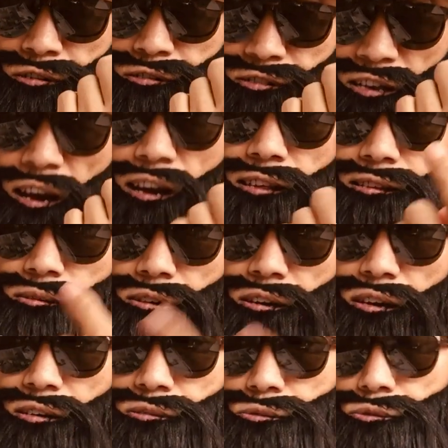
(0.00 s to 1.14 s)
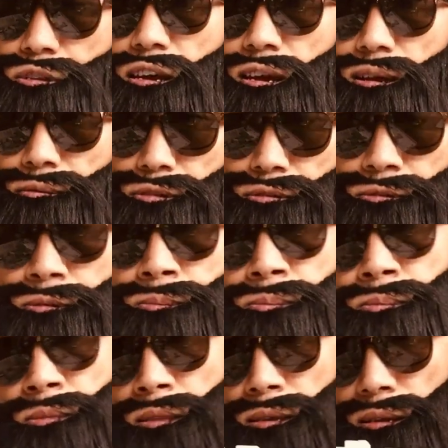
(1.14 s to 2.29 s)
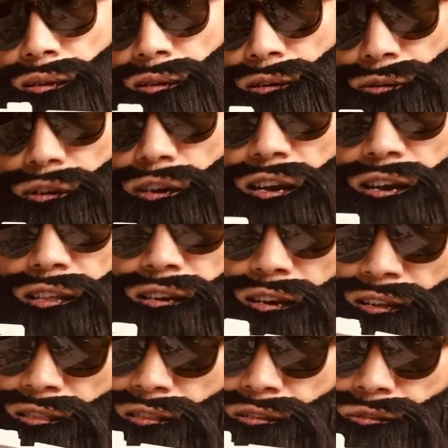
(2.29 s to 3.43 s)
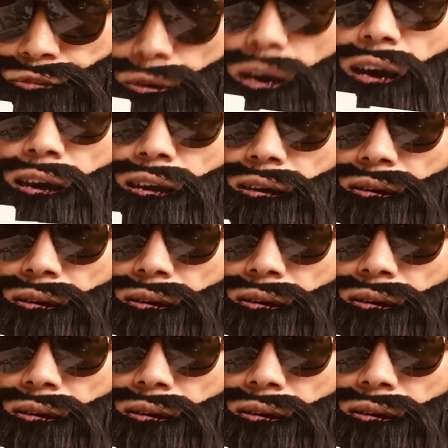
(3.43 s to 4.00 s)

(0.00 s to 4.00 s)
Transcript: side. Okay, you really have to look at and try.